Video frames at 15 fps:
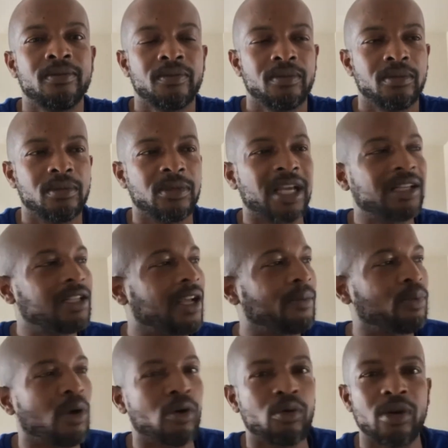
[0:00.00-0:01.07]
That's that
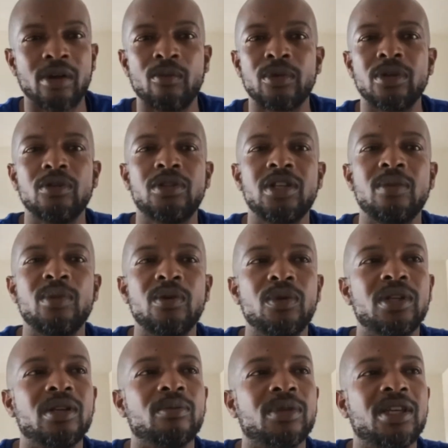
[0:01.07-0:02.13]
program when you see me with
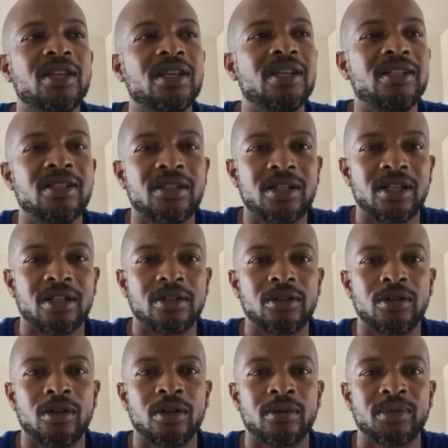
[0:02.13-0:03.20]
them kids and shit, you
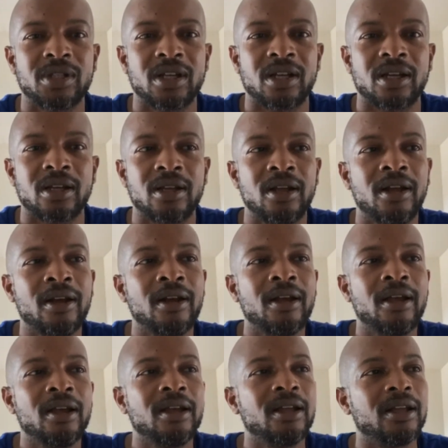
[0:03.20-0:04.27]
know what I'm saying?
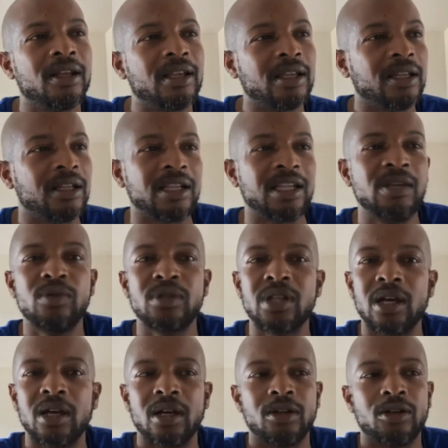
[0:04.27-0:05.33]
He was
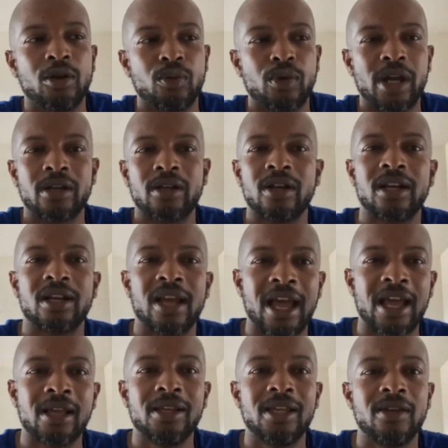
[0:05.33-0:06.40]
a director at the
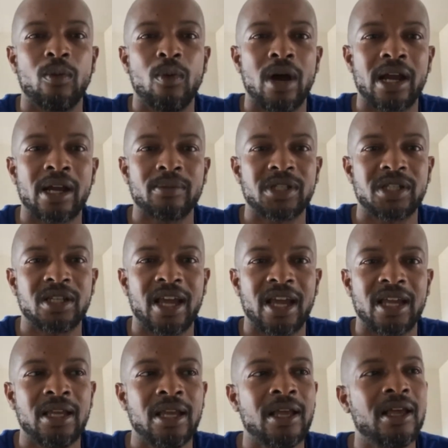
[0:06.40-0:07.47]
A-League
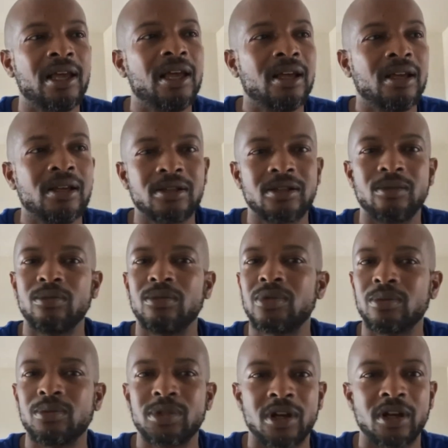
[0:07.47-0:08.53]
YMCA. Some
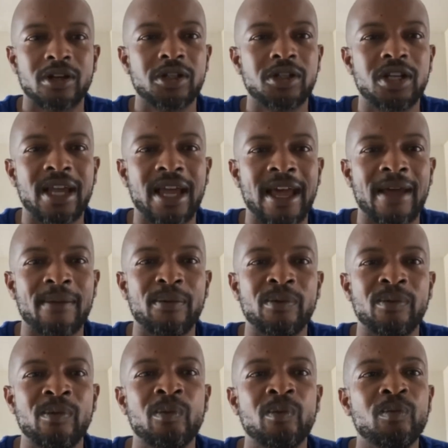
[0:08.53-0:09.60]
sucker shit happened.
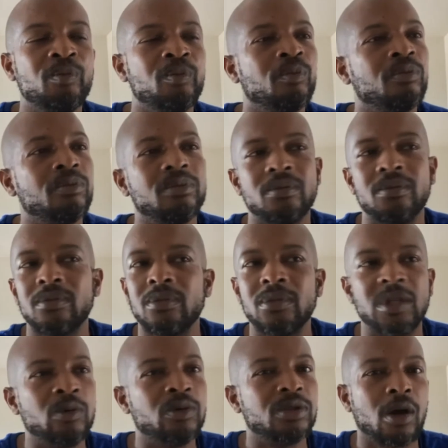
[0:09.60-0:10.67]

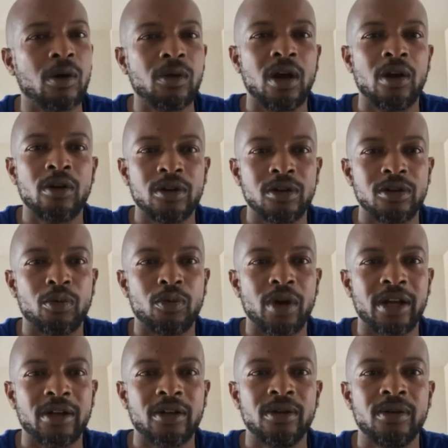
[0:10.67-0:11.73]
He was no longer the
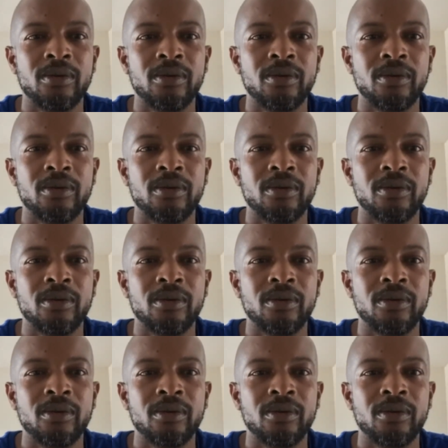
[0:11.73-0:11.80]
director.